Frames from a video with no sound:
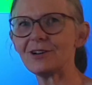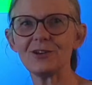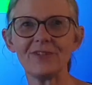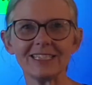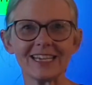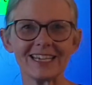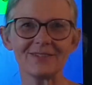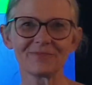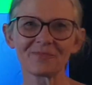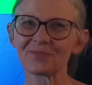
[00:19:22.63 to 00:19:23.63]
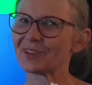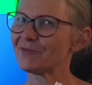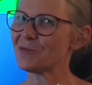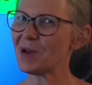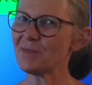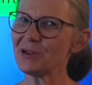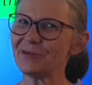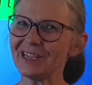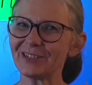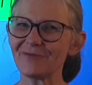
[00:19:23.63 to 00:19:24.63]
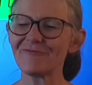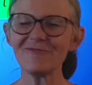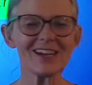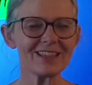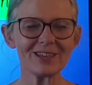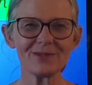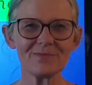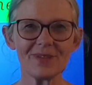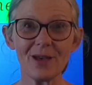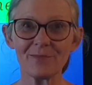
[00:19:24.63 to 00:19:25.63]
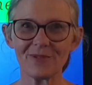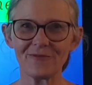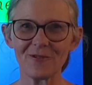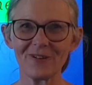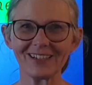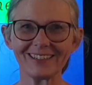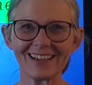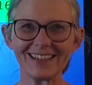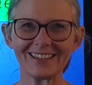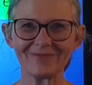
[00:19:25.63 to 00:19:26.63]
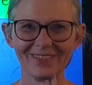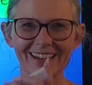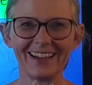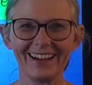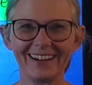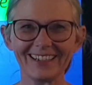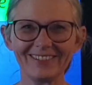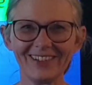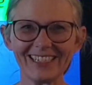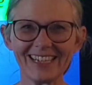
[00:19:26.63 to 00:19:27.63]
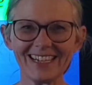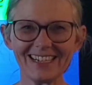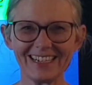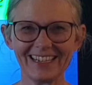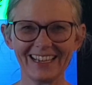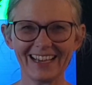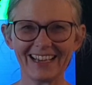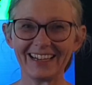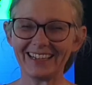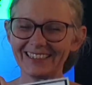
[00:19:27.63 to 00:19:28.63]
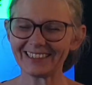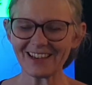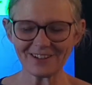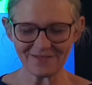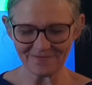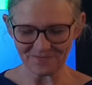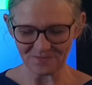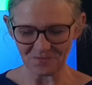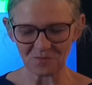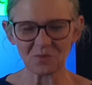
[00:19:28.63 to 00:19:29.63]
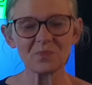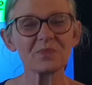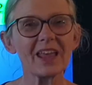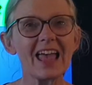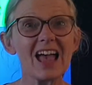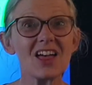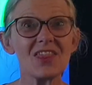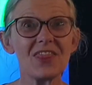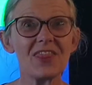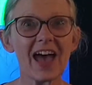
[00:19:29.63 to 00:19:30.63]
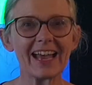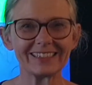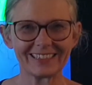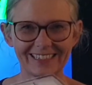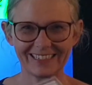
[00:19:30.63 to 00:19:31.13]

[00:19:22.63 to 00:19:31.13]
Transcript: Are you ready? Remember, you need to read them before I say them. Are you ready? Let's go. That.